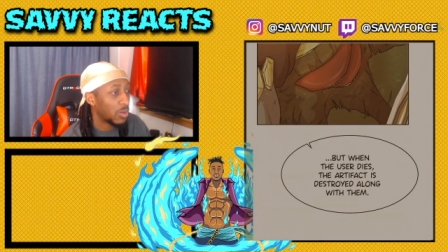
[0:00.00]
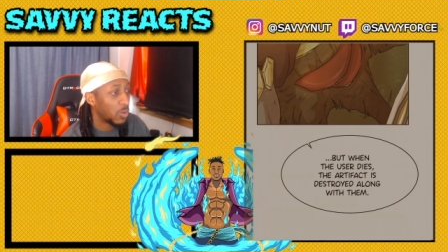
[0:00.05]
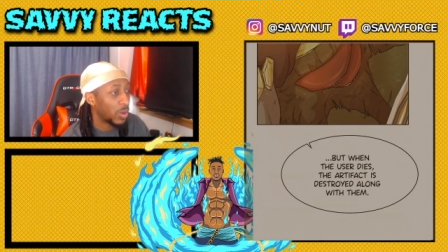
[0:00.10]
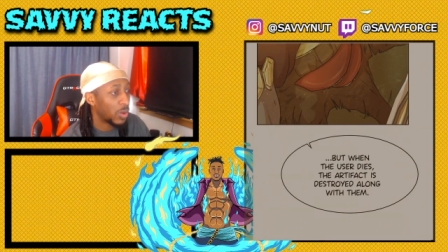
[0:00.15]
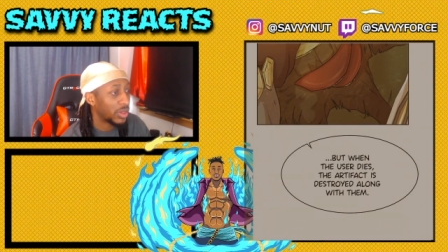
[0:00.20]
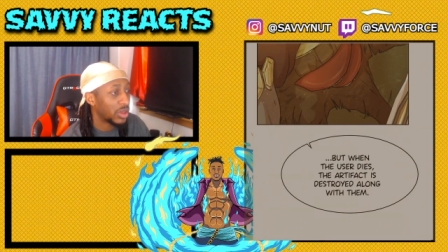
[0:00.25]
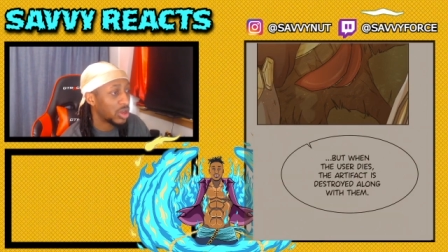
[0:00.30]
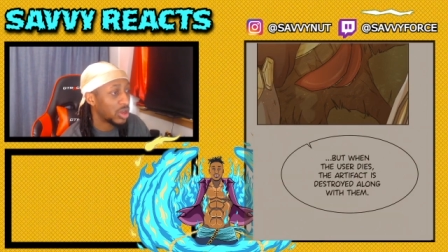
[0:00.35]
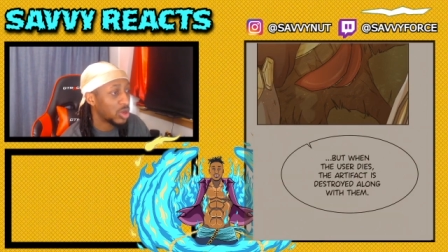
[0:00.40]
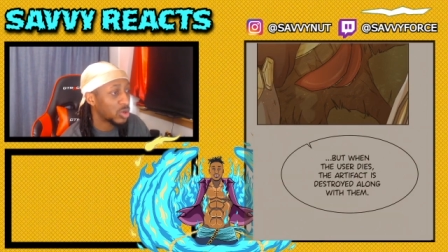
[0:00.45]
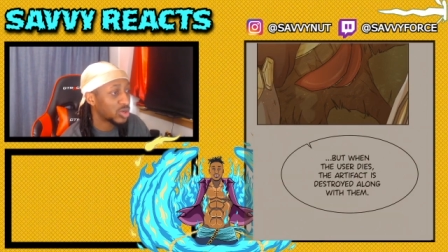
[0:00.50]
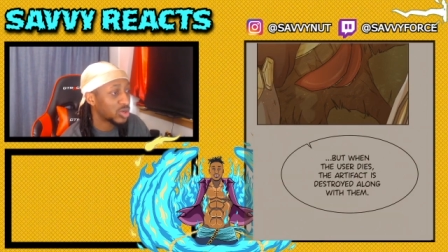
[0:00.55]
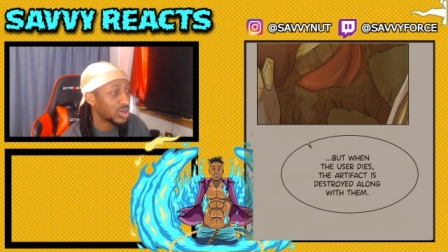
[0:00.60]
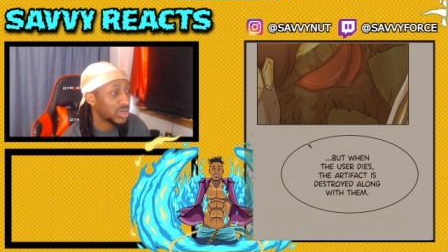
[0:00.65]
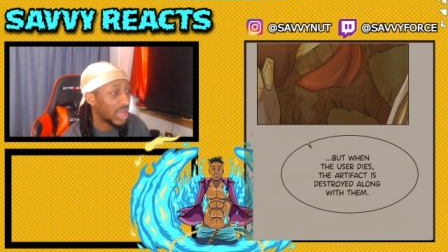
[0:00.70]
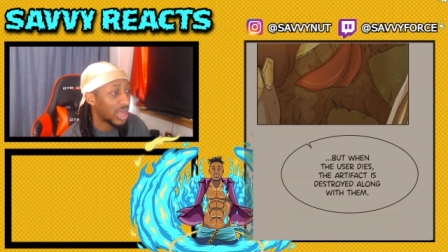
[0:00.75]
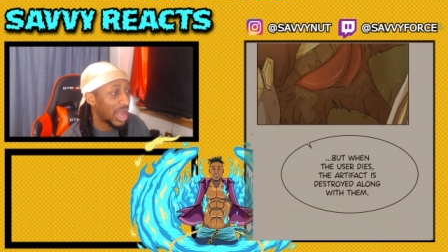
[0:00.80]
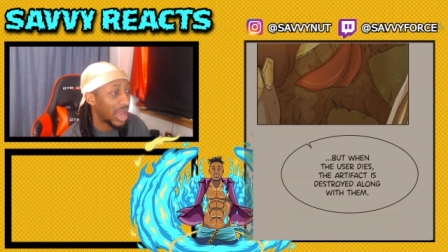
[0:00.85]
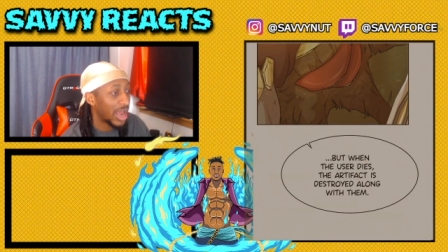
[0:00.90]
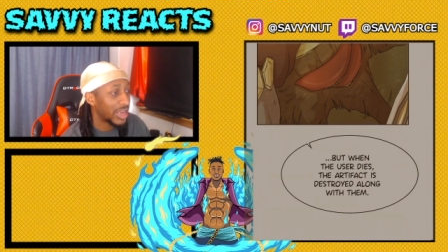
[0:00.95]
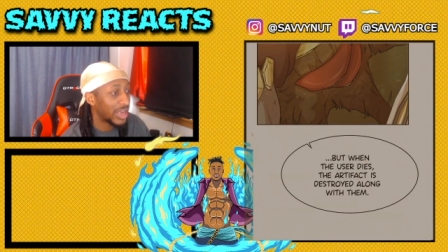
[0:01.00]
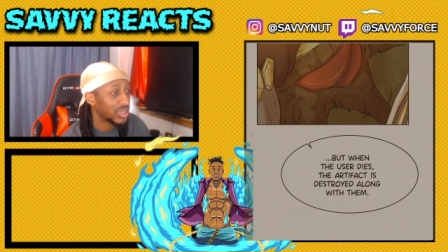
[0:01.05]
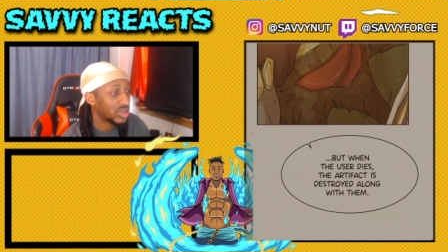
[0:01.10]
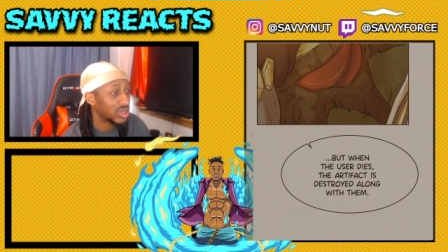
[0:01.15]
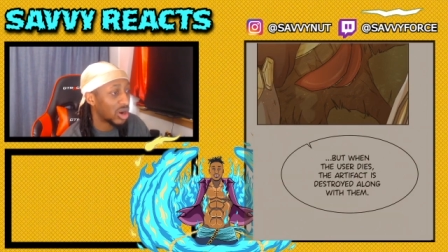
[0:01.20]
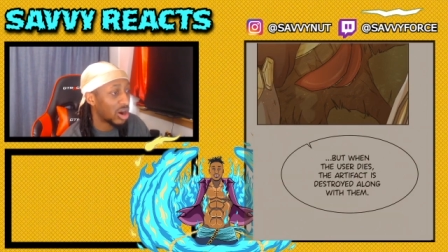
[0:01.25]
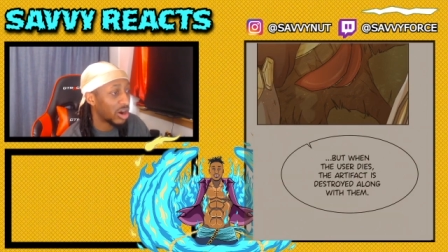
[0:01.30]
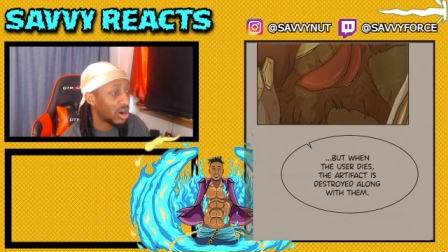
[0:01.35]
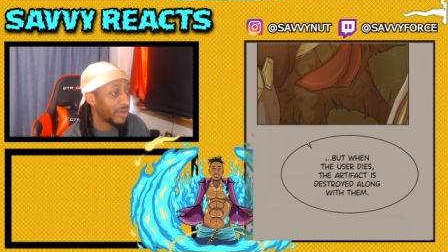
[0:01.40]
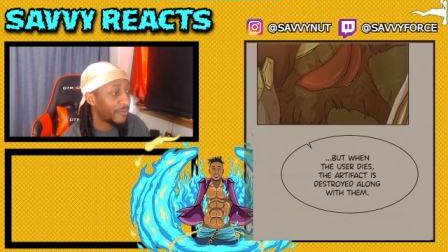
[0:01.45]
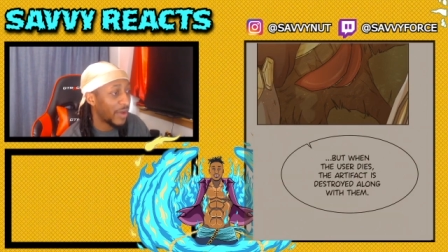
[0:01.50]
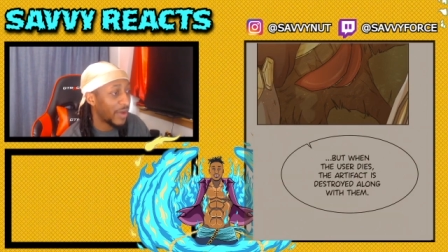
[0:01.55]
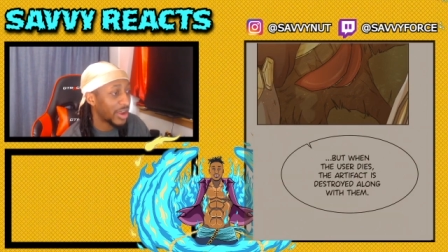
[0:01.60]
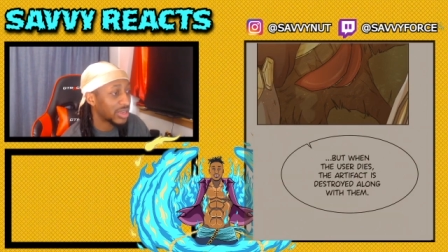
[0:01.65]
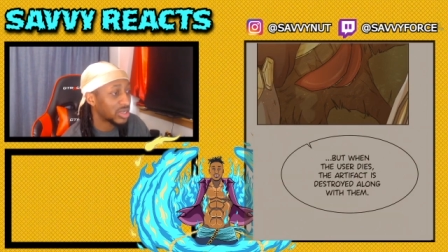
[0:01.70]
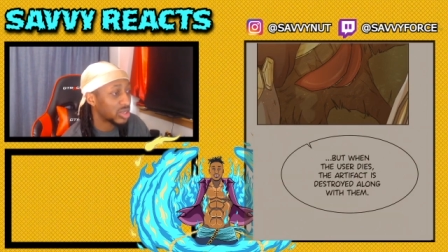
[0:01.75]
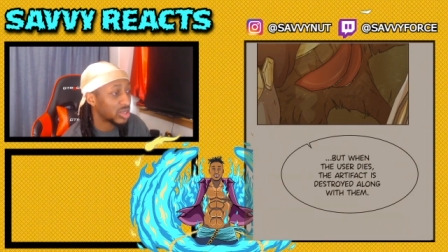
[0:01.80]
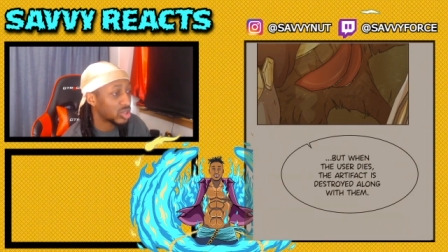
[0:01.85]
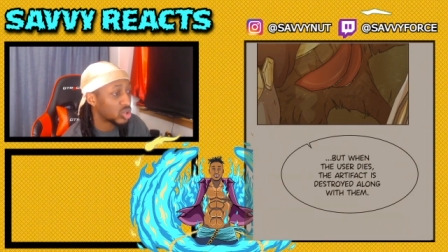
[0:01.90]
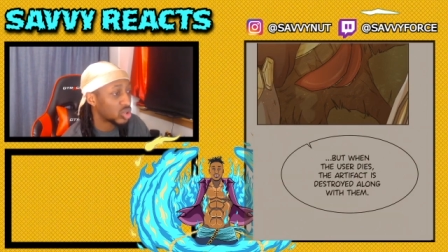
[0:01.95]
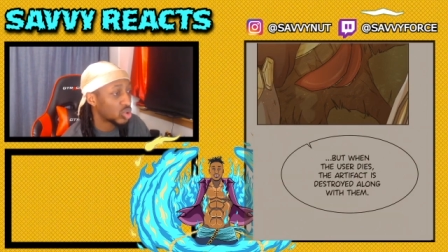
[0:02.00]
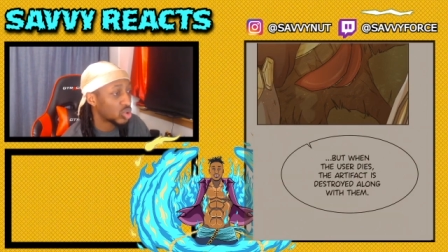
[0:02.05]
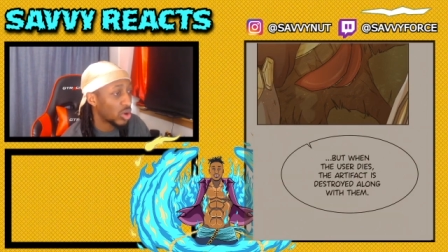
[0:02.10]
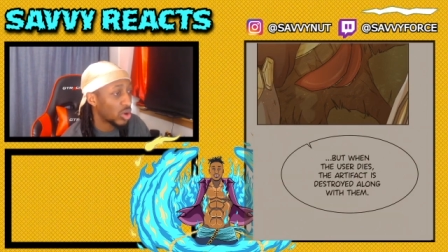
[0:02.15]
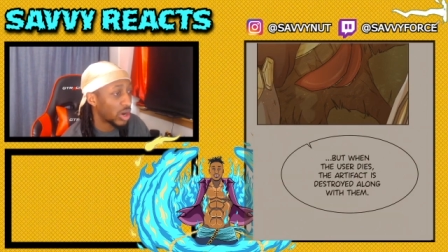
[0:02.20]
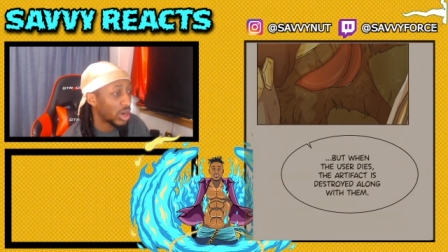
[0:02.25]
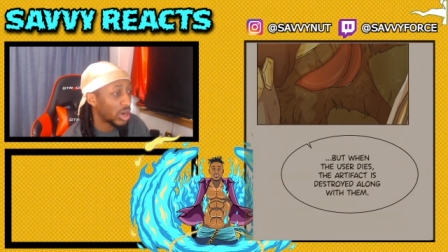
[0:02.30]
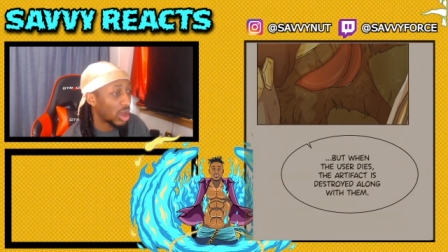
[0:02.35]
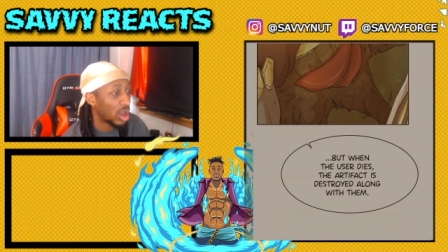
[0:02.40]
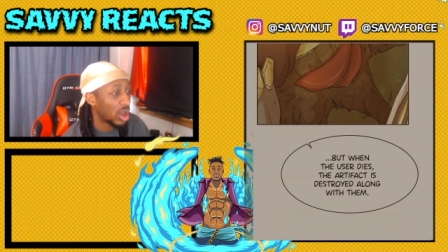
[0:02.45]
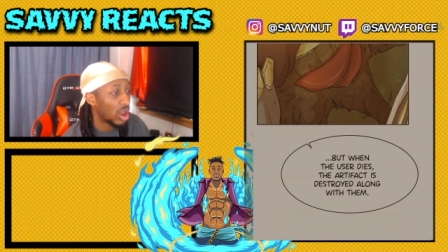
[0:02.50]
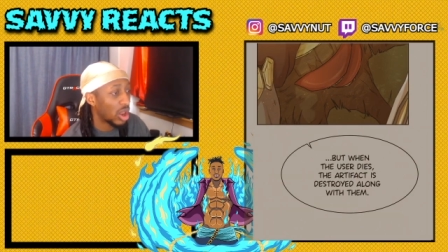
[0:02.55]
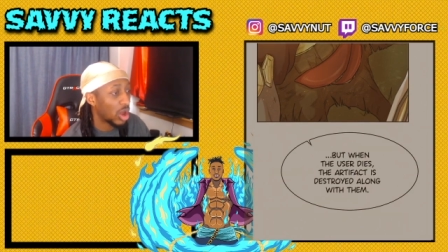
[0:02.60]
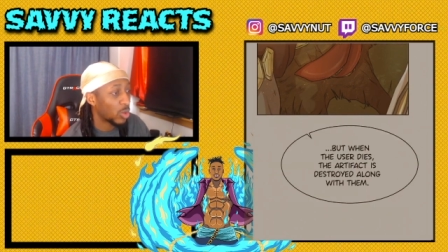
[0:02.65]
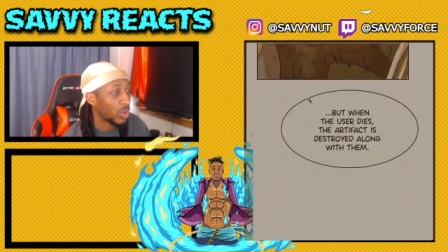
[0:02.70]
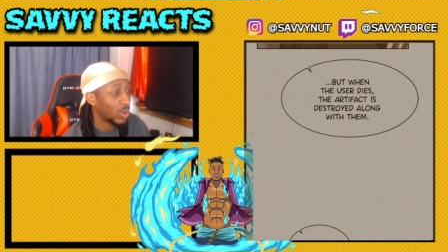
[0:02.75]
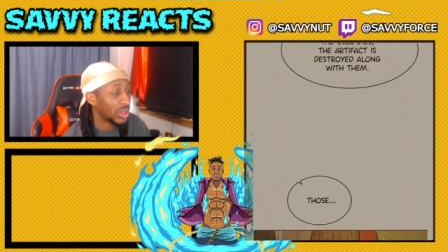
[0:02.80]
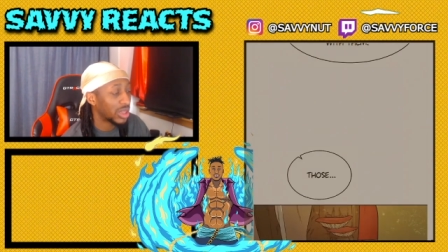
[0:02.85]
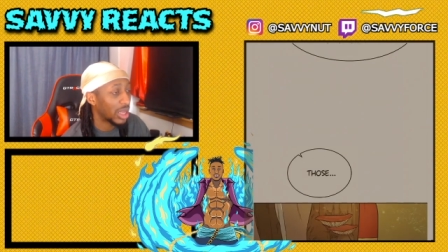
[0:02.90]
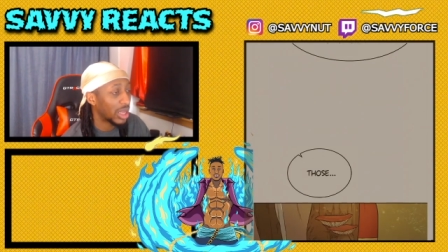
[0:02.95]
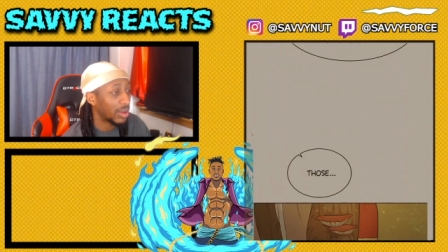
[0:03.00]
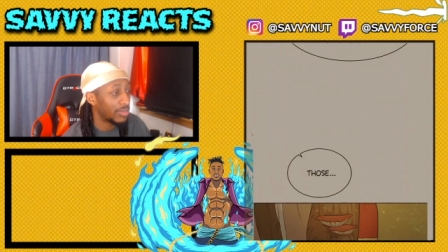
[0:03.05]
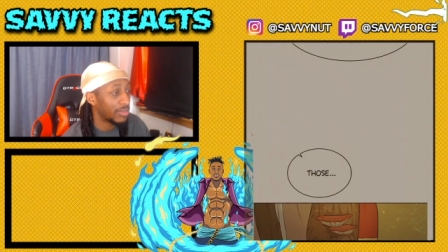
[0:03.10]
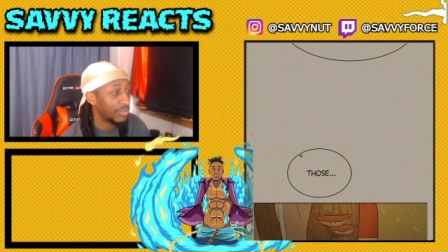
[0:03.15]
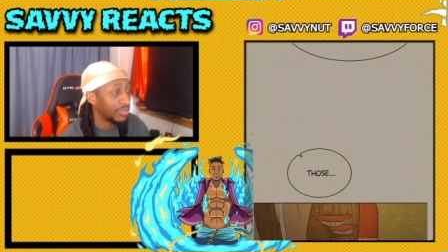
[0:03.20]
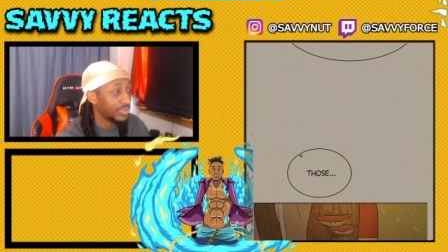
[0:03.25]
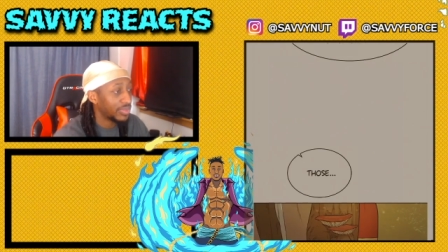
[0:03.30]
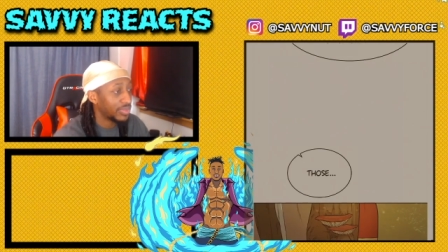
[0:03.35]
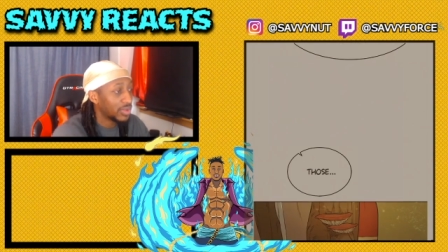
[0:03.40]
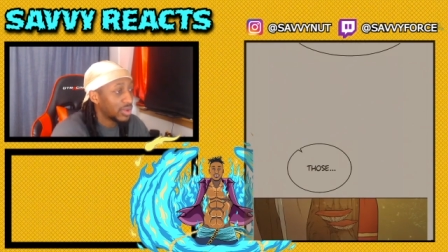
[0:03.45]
when the user dies, the artifact is destroyed along with them.